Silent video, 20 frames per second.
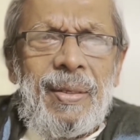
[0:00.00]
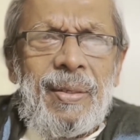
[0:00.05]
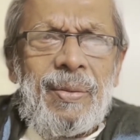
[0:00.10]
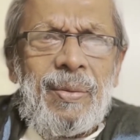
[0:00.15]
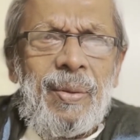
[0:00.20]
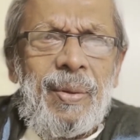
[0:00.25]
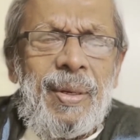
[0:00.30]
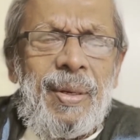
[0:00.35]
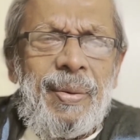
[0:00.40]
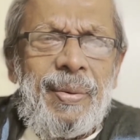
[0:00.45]

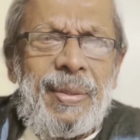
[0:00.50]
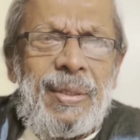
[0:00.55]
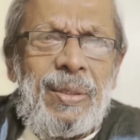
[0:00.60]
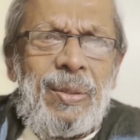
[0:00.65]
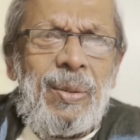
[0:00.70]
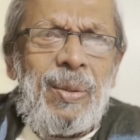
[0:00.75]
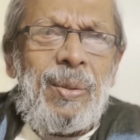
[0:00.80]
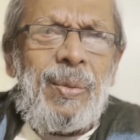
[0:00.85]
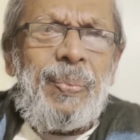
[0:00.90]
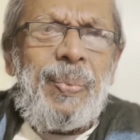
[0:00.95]
So even
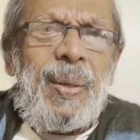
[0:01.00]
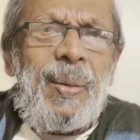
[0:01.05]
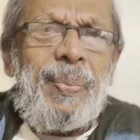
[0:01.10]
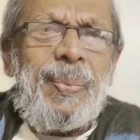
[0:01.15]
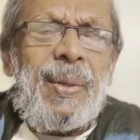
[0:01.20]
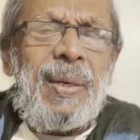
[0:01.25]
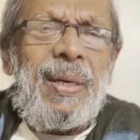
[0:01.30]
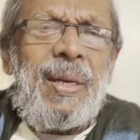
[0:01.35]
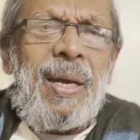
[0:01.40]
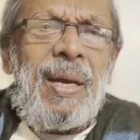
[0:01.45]
though
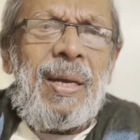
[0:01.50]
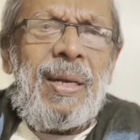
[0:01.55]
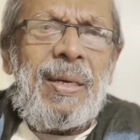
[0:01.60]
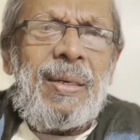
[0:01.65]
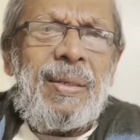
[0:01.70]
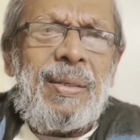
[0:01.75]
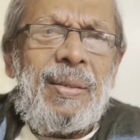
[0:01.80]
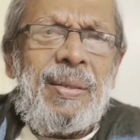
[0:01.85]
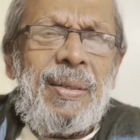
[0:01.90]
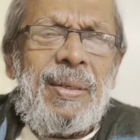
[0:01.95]
people
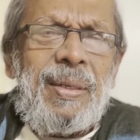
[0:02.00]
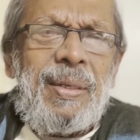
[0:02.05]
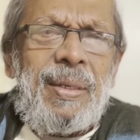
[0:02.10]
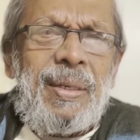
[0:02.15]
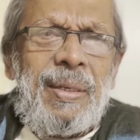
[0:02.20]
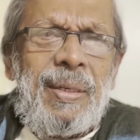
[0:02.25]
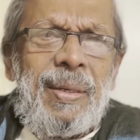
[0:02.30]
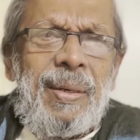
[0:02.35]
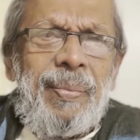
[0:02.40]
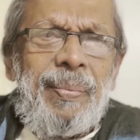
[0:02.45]
are
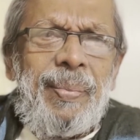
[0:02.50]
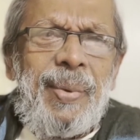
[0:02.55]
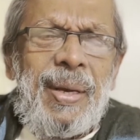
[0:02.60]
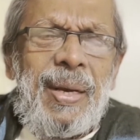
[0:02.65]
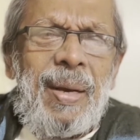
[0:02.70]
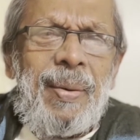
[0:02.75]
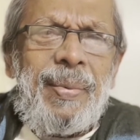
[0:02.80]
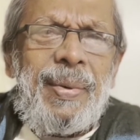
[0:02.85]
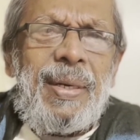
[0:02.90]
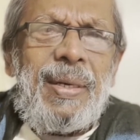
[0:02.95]

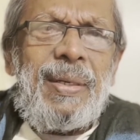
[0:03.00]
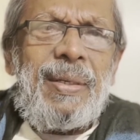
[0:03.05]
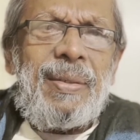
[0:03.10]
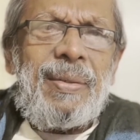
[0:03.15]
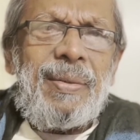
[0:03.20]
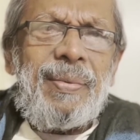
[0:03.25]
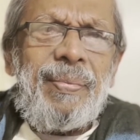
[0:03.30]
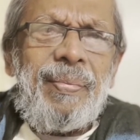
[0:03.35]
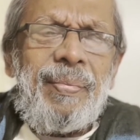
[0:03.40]
becoming